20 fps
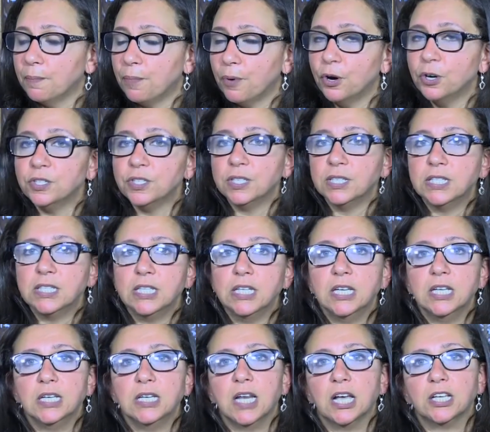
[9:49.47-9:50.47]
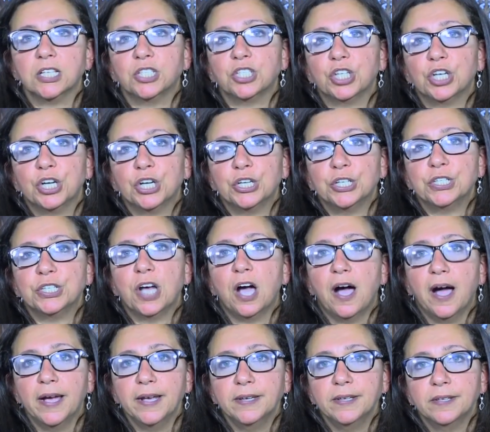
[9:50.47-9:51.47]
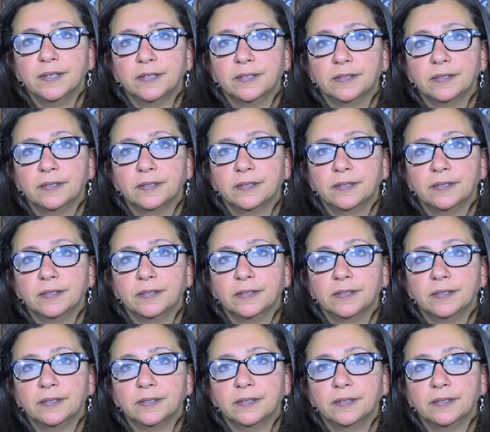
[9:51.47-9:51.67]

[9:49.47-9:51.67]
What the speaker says: person sitting next to her died.